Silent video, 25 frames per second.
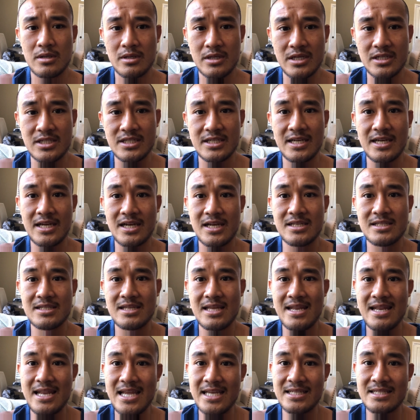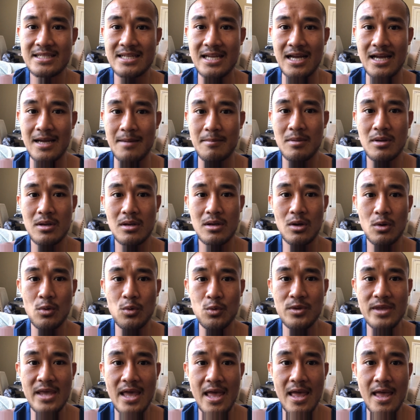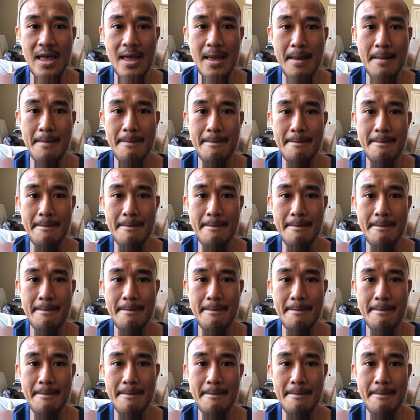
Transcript: Catch you guys next time. Oh, yeah.